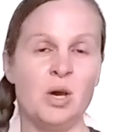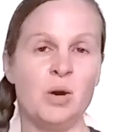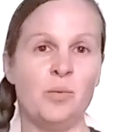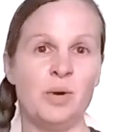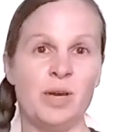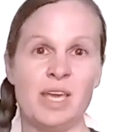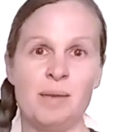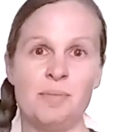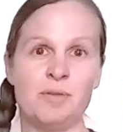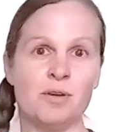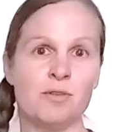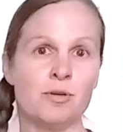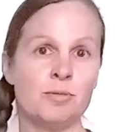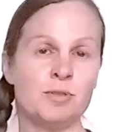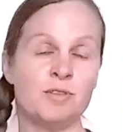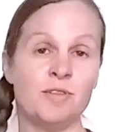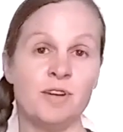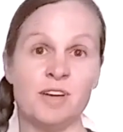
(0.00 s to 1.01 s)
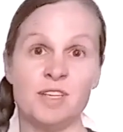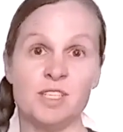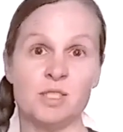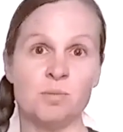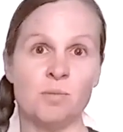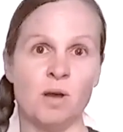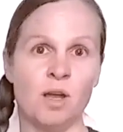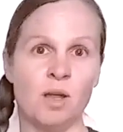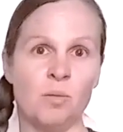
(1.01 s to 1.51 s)
We keep the groups very
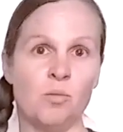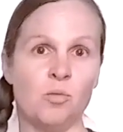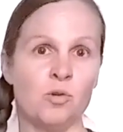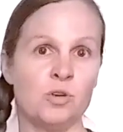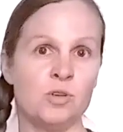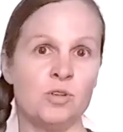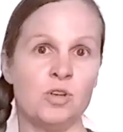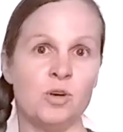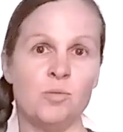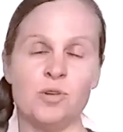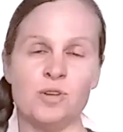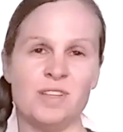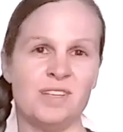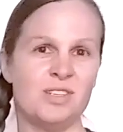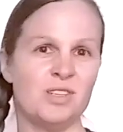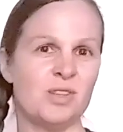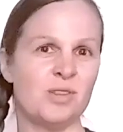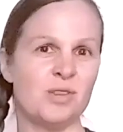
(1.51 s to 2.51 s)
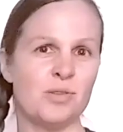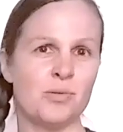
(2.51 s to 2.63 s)
small, no more than